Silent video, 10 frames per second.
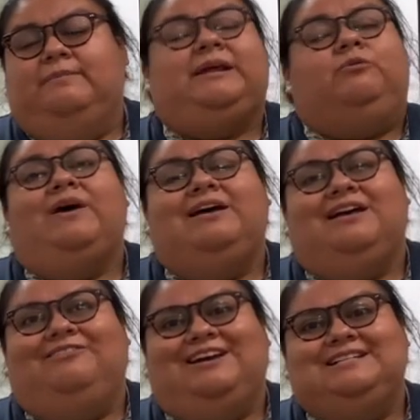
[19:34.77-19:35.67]
wet
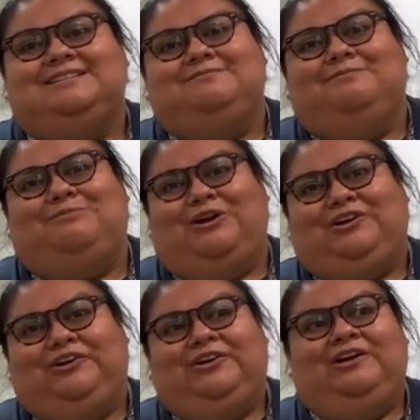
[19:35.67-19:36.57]
erase
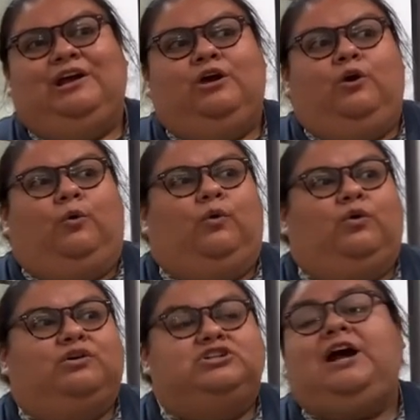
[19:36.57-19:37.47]
marker
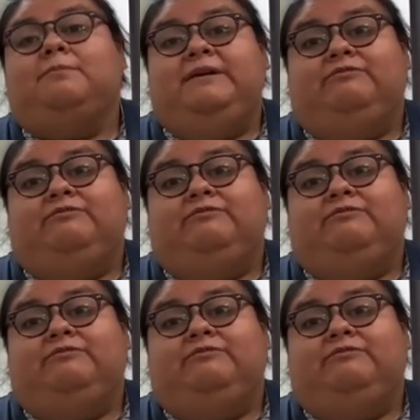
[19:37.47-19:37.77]
or Sharpie,